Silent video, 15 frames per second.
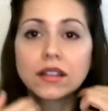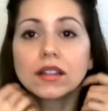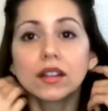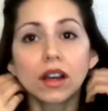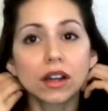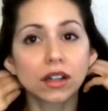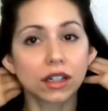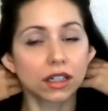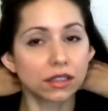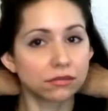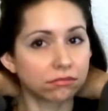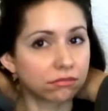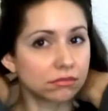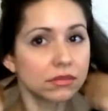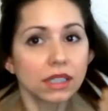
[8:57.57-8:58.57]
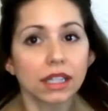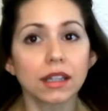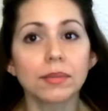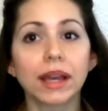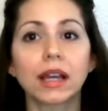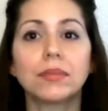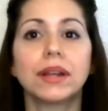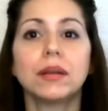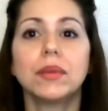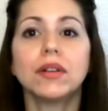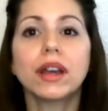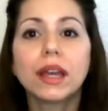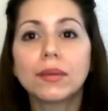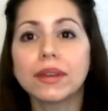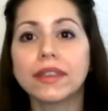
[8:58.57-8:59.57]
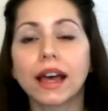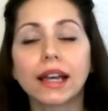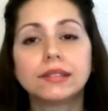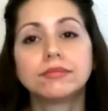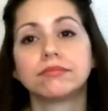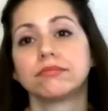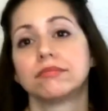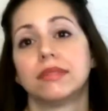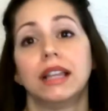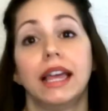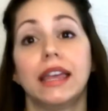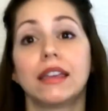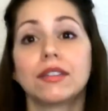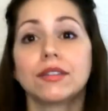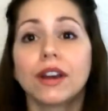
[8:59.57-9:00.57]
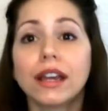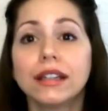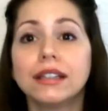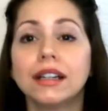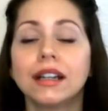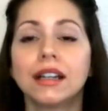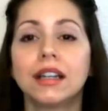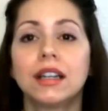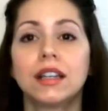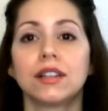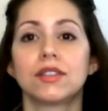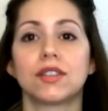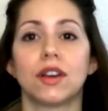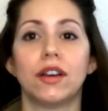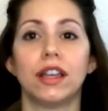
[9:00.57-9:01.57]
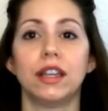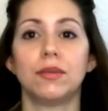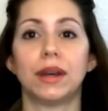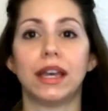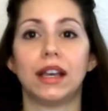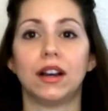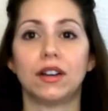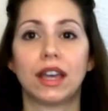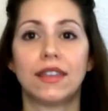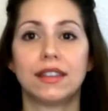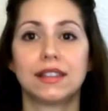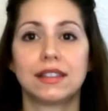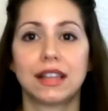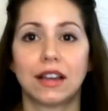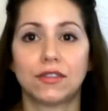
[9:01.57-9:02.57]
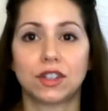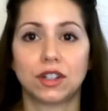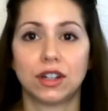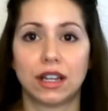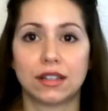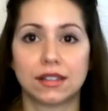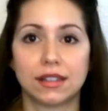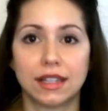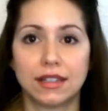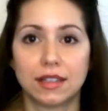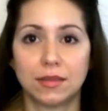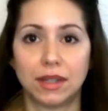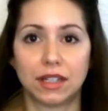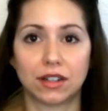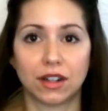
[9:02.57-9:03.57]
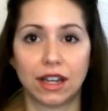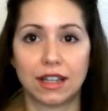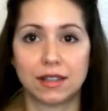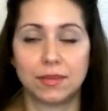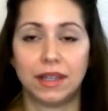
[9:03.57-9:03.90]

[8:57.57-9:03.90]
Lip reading: longer in the back, but I'm okay with that length, right? So anyway, okay, this is after a centimeter has